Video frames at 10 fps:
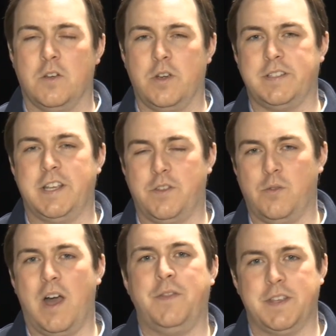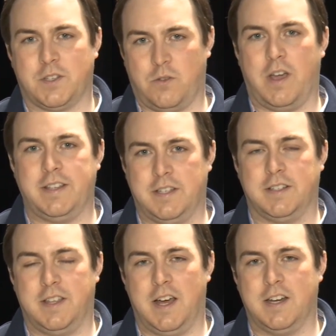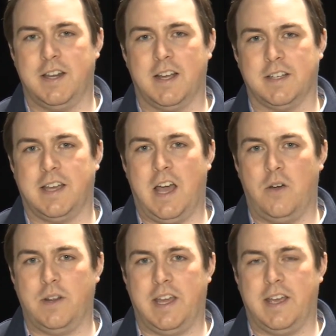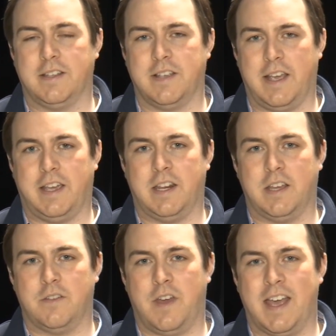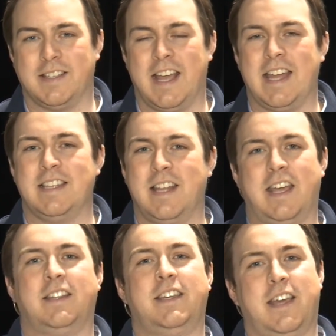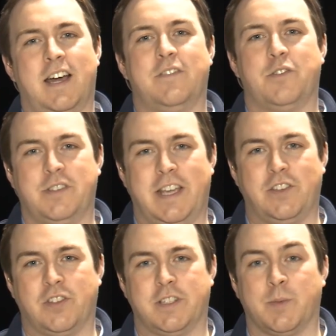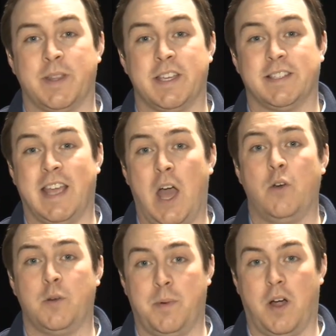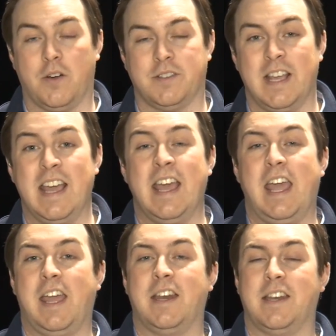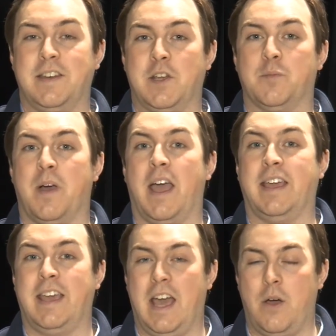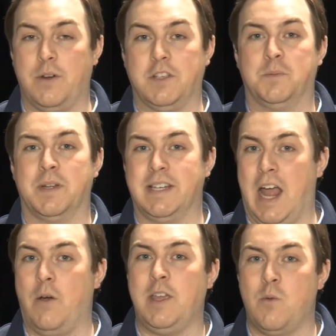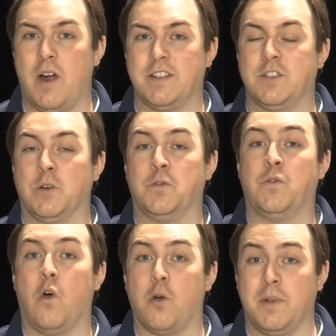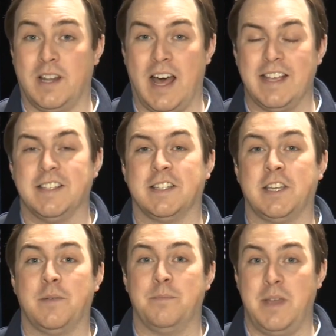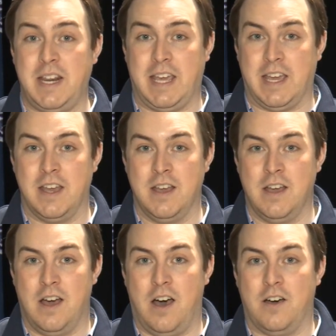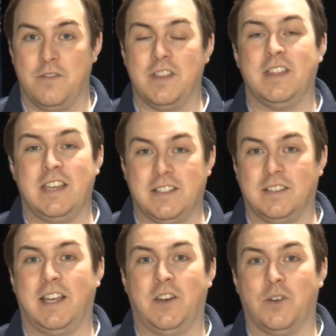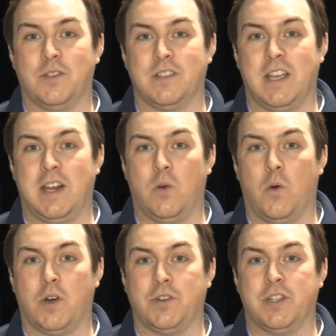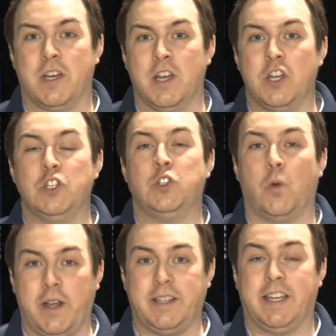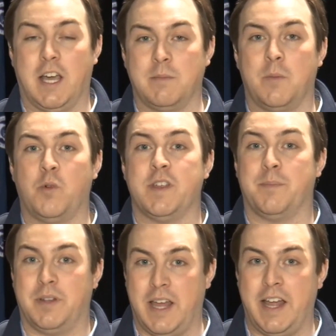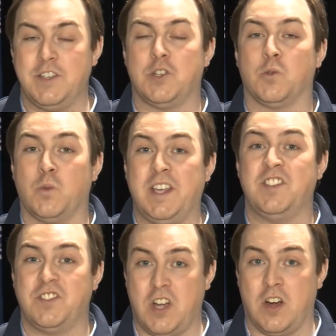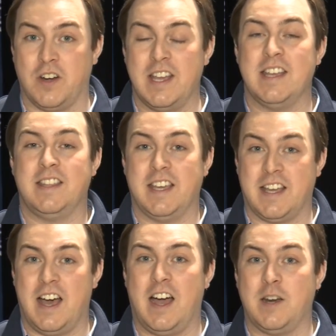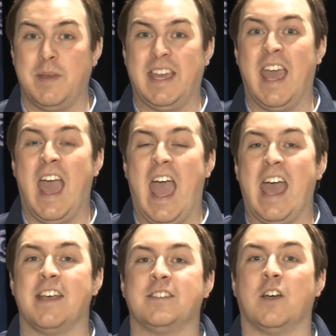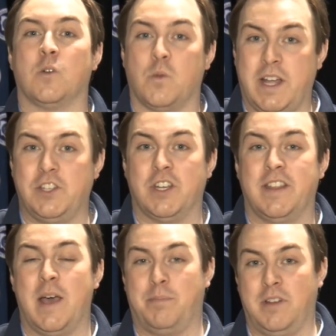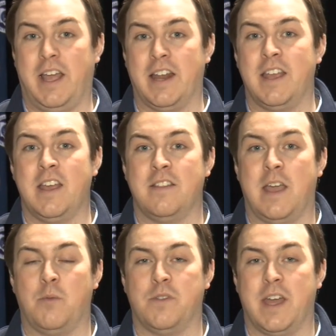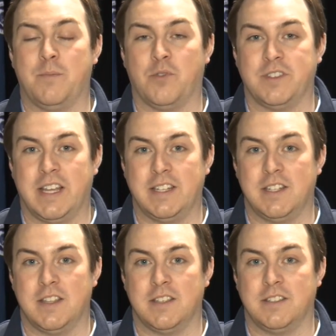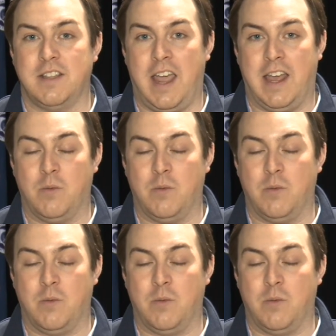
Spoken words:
Christy, throughout this crisis, the Onondaga County executive has had daily conversations with his counterparts in nearby counties, but now he wants to formalize a committee of these leaders in order to jointly come up with a plan to restart the economy as a region. That plan they will then present to the state.